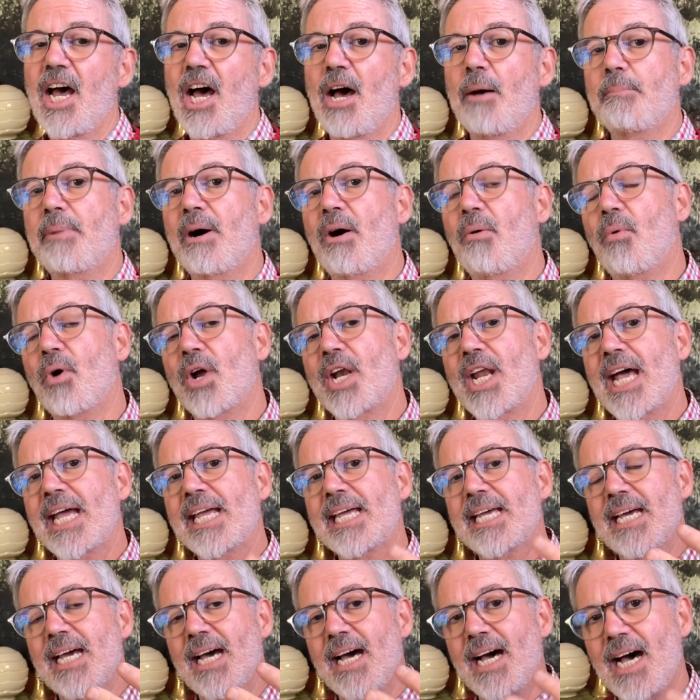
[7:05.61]
But what I
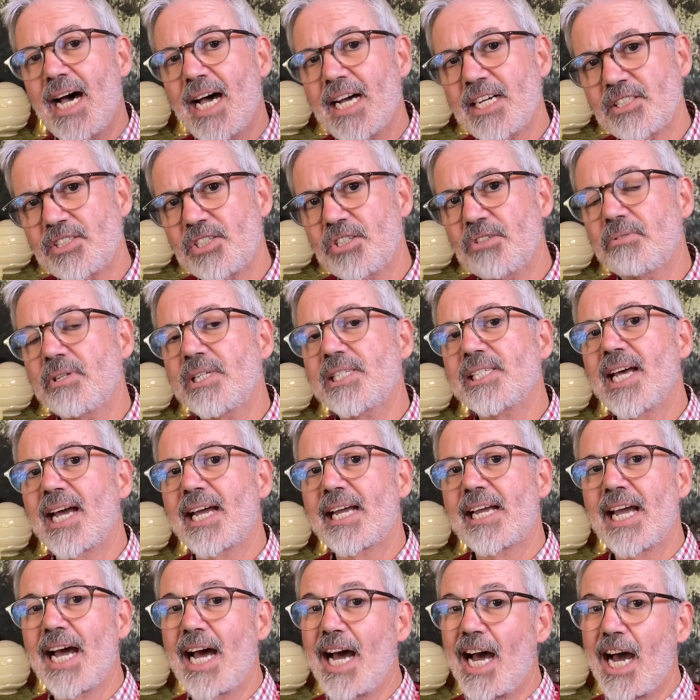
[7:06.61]
can't do is I
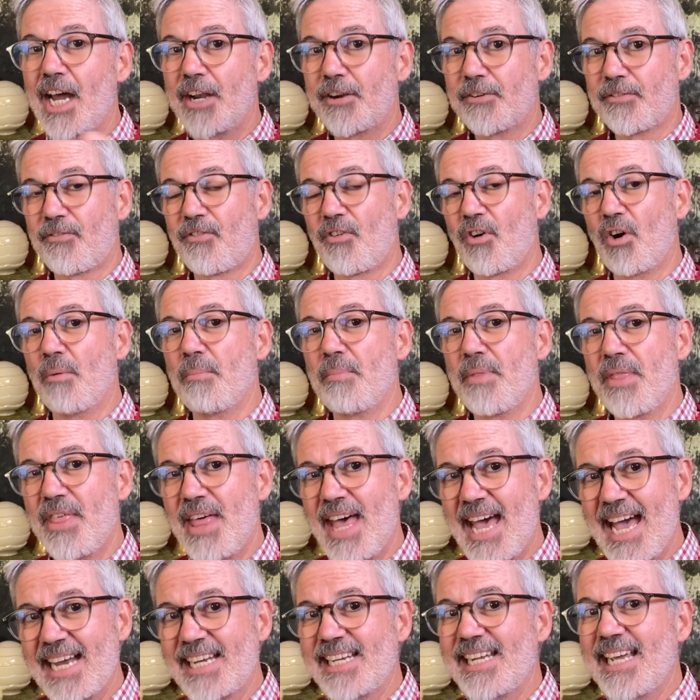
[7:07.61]
can't from
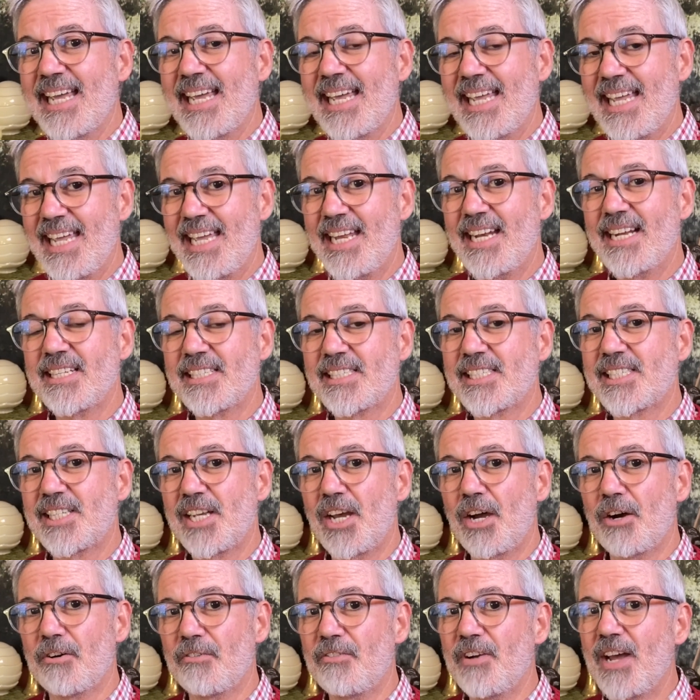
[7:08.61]
that in
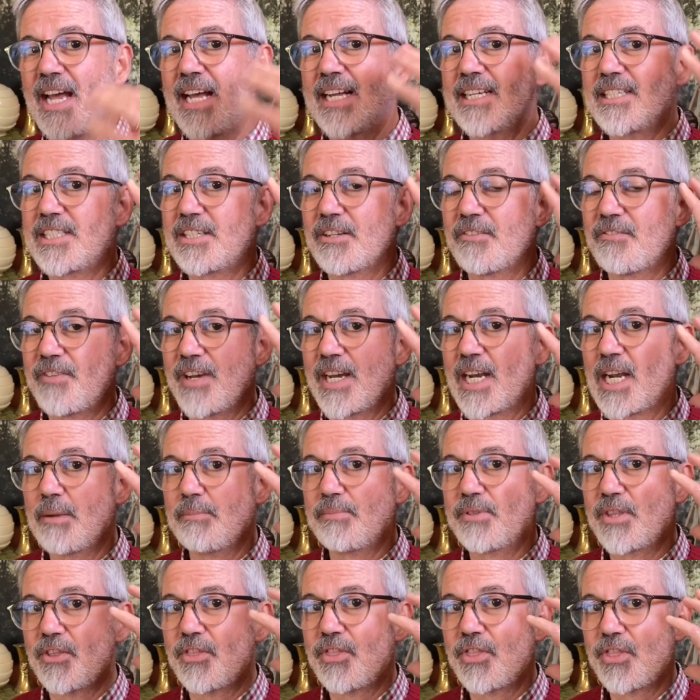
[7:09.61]
itself develop
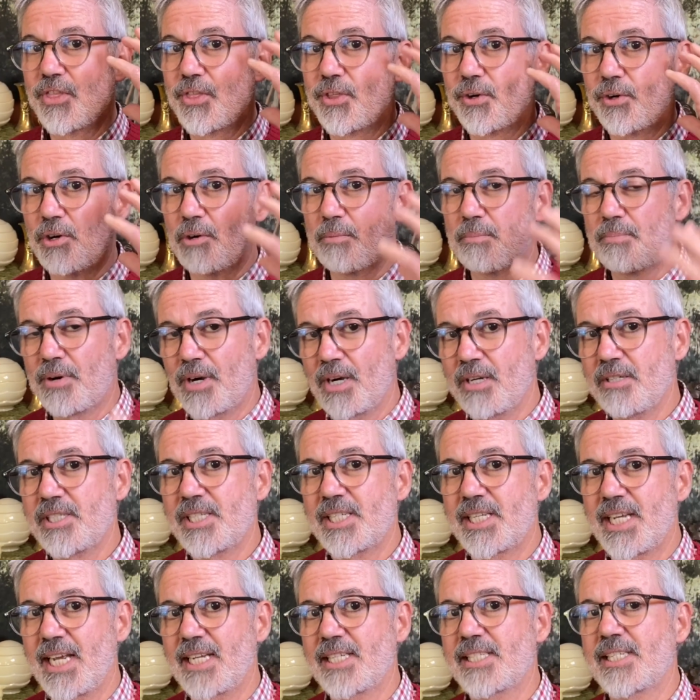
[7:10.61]
the thought
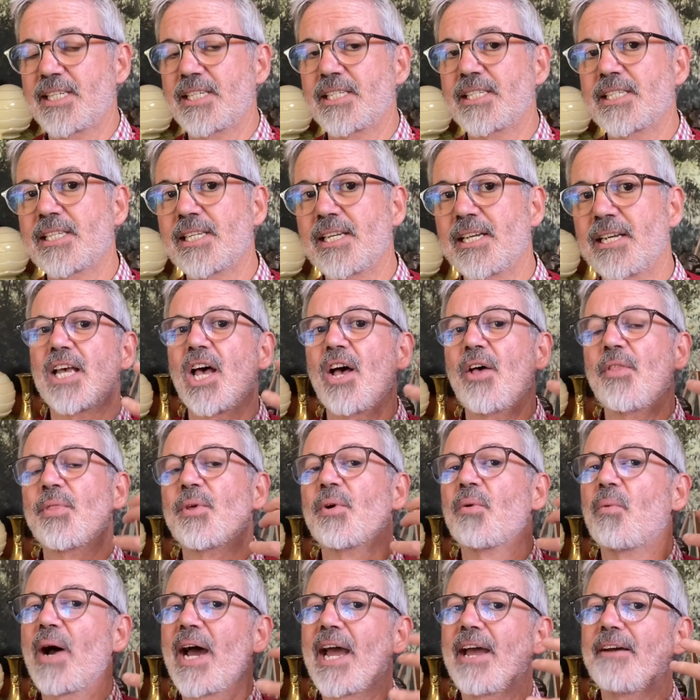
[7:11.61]
processes, the
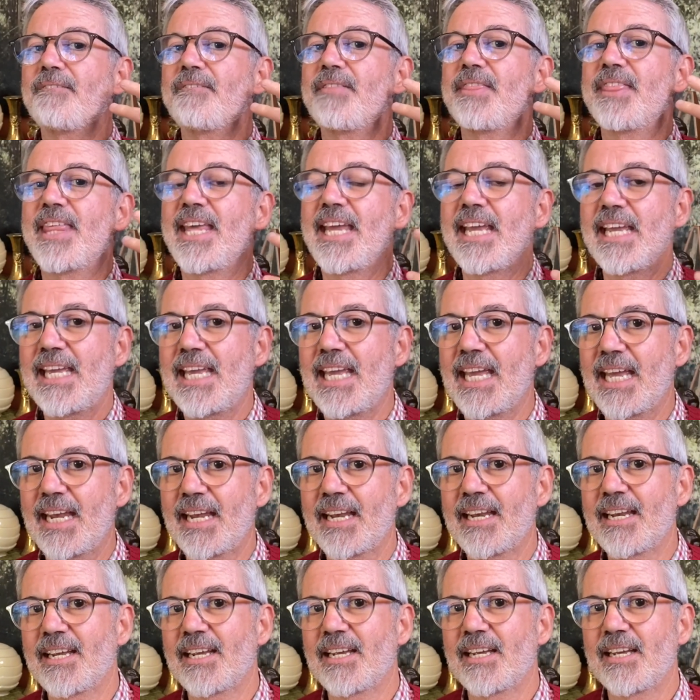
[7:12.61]
way of
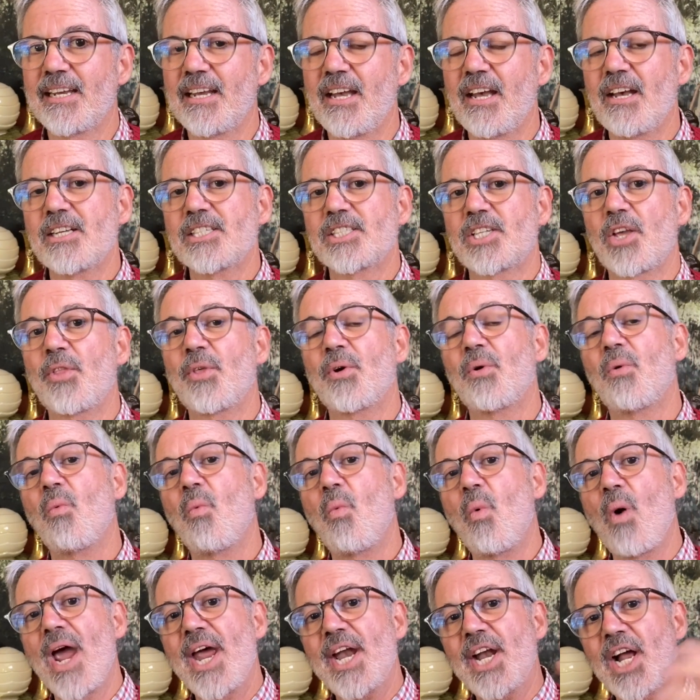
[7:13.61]
thinking, so that
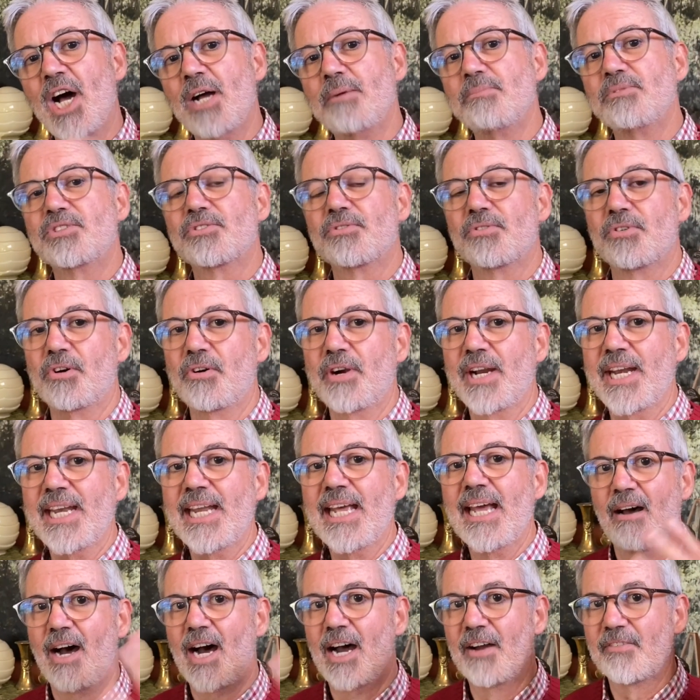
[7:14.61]
when I'm drawing,
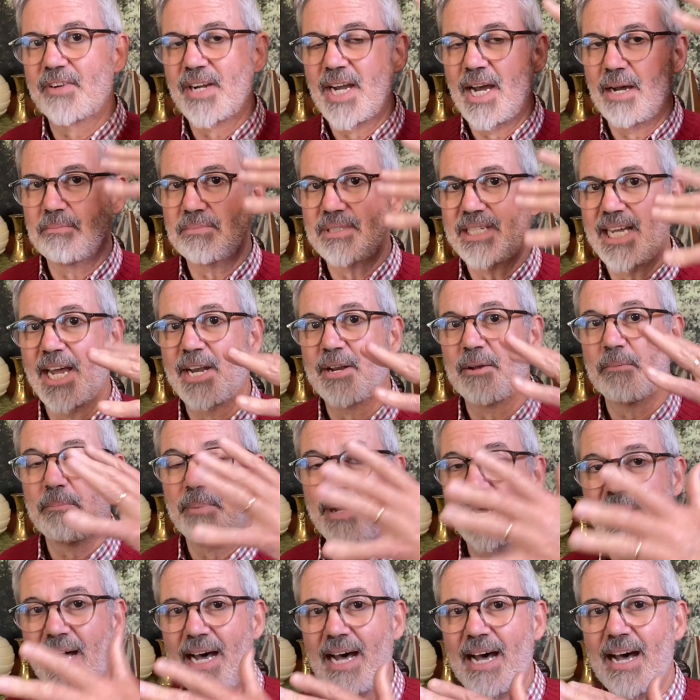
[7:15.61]
I've come down a
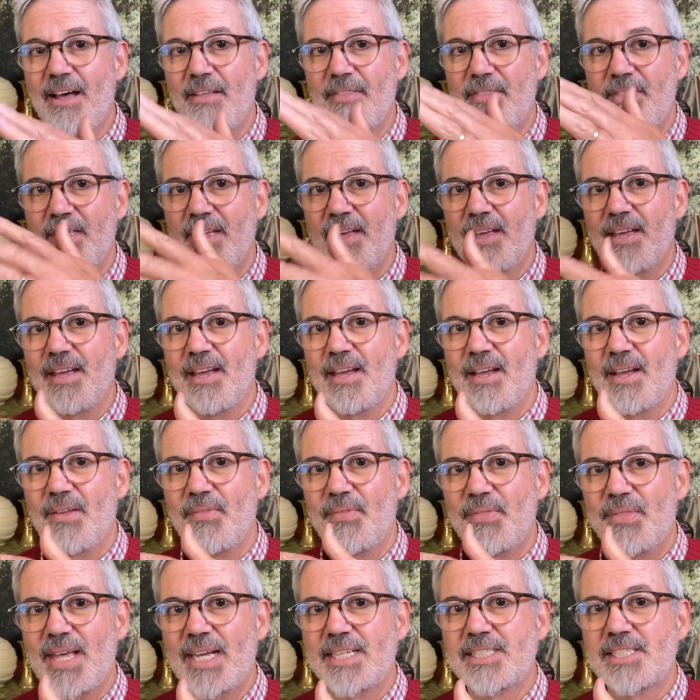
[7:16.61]
path
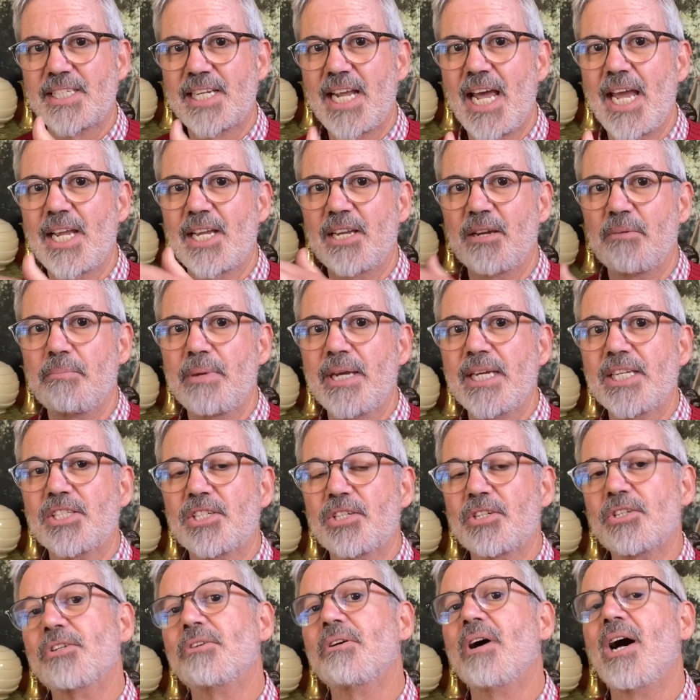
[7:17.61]
that's taken me
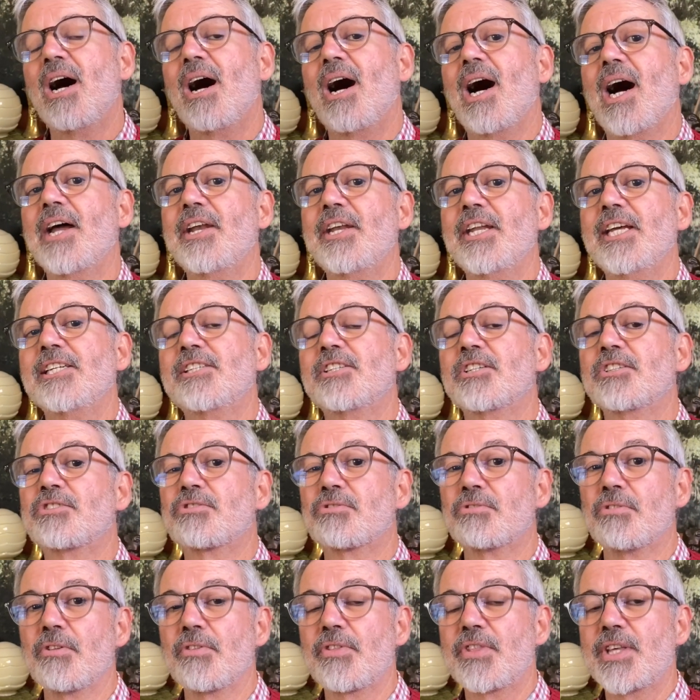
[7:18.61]
to, I need to
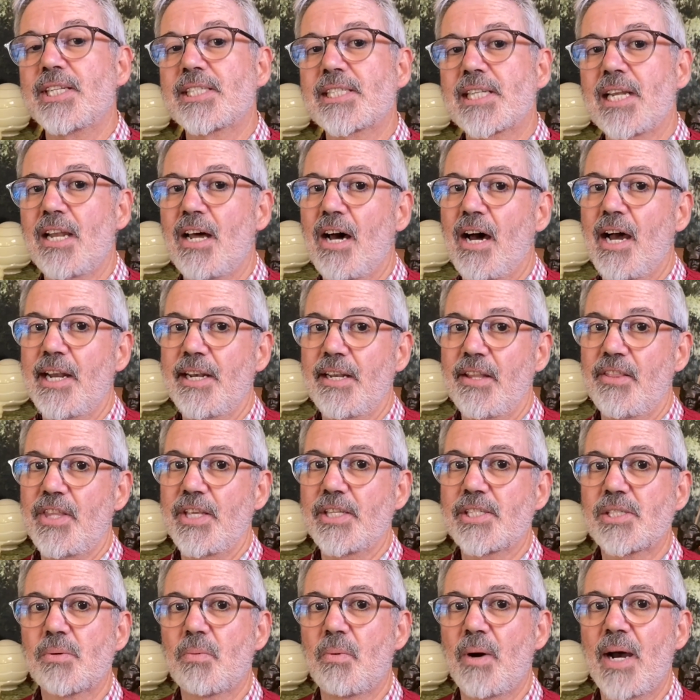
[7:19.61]
draw this line
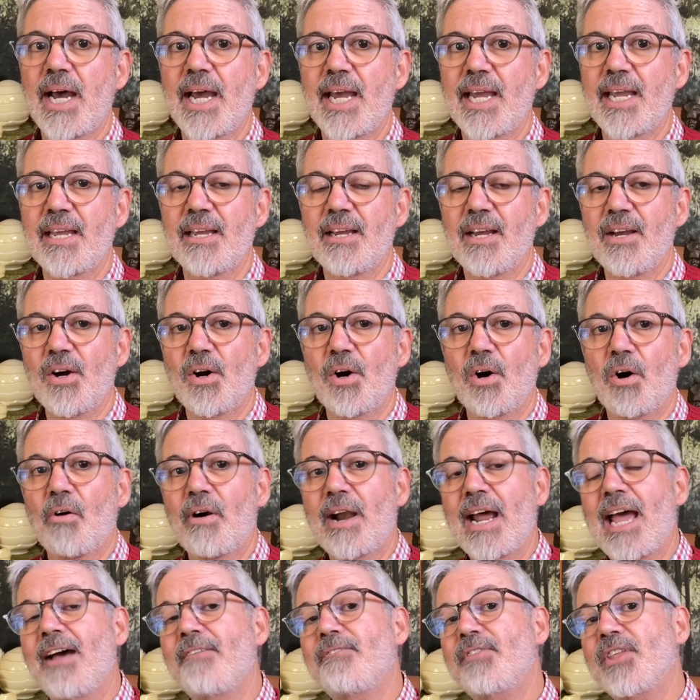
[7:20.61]
this way, or I
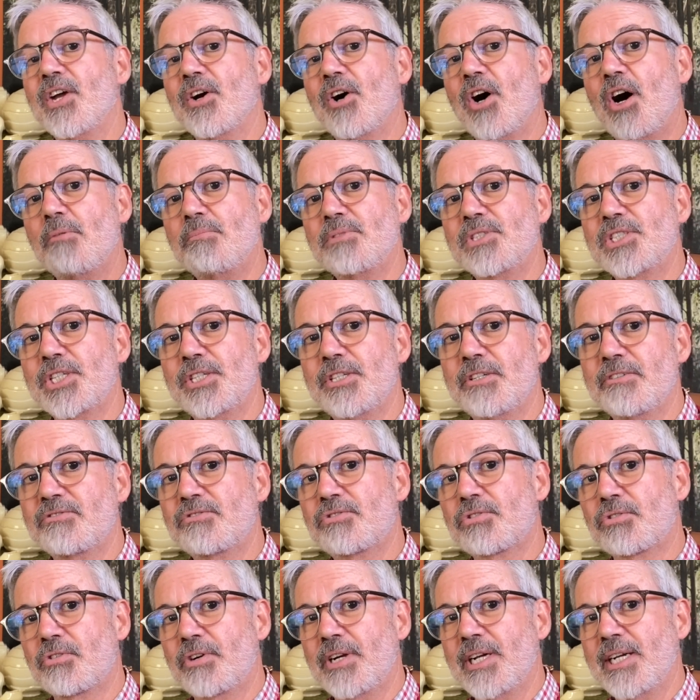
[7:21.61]
have the option of
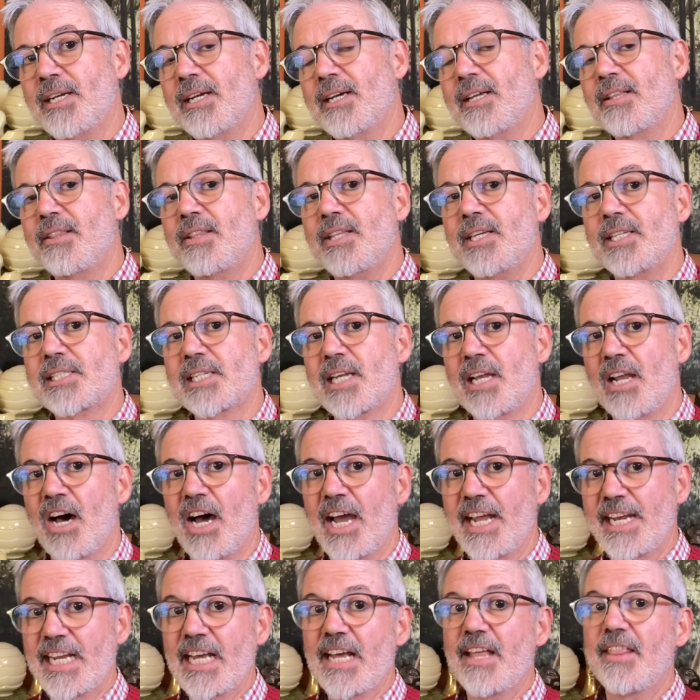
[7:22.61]
drawing this
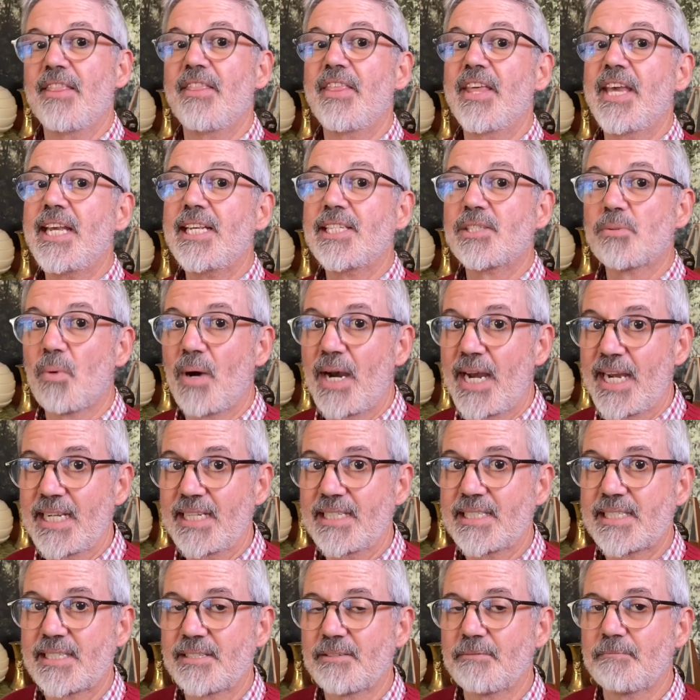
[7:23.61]
line these
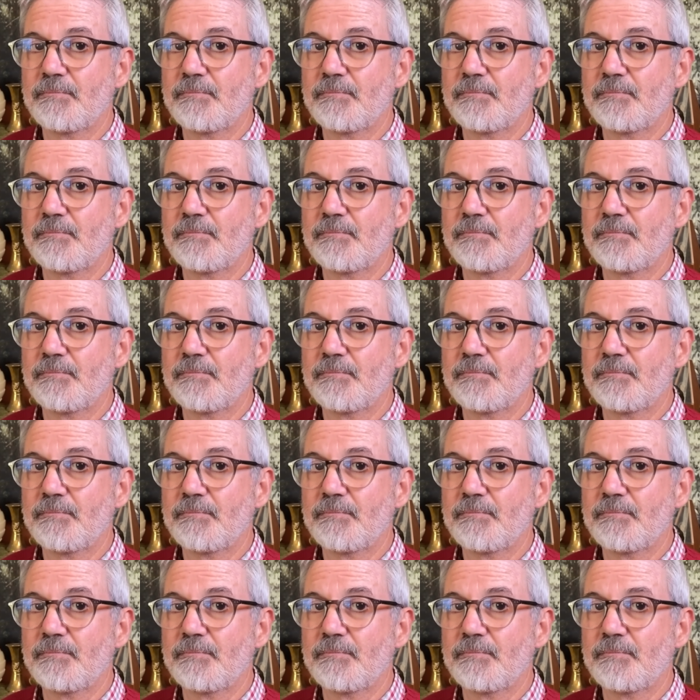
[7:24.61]
ways.